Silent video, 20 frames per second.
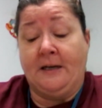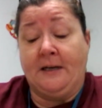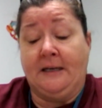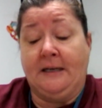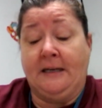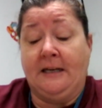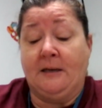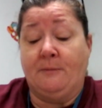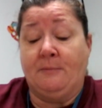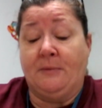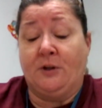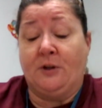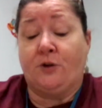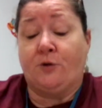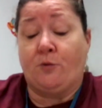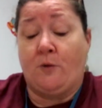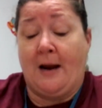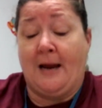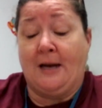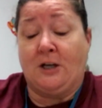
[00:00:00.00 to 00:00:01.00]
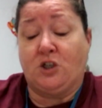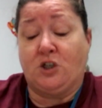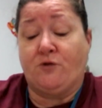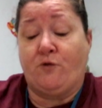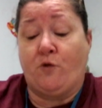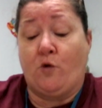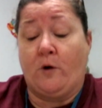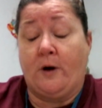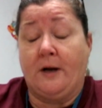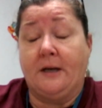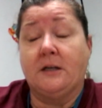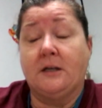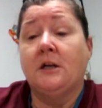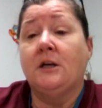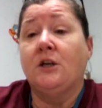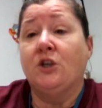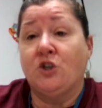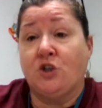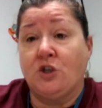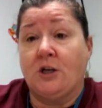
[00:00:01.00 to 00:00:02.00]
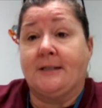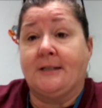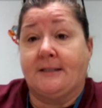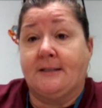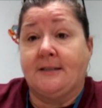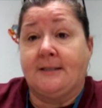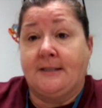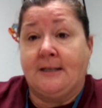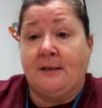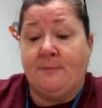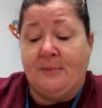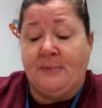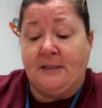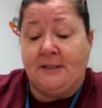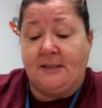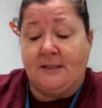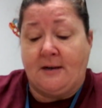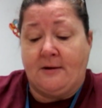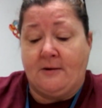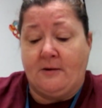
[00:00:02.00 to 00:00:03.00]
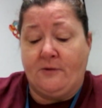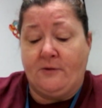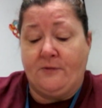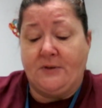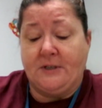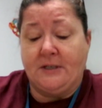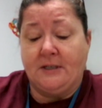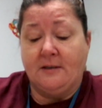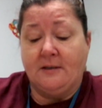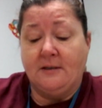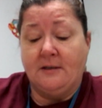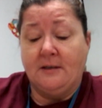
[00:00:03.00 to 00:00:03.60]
and he had been thrashed for it. Justice had been served.